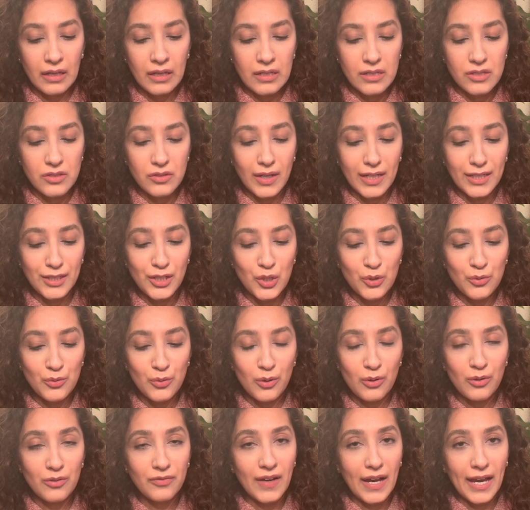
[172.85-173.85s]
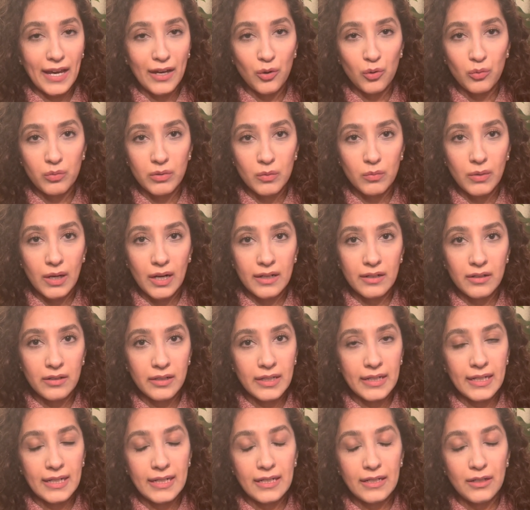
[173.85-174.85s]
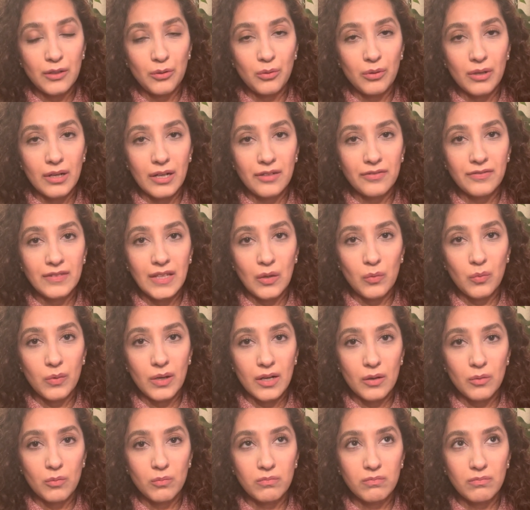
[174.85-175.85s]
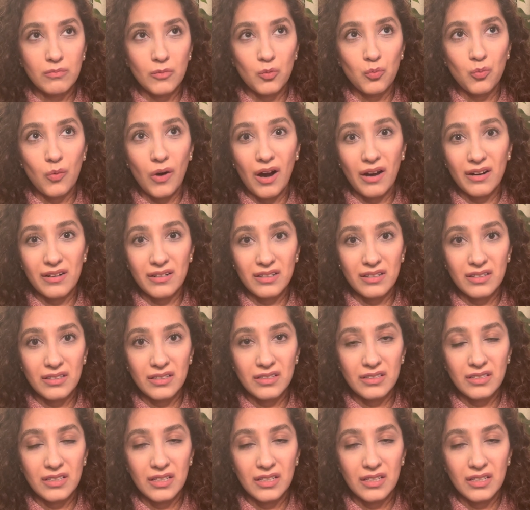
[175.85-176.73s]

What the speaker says: So I don't know if I overwatered it or if they were watered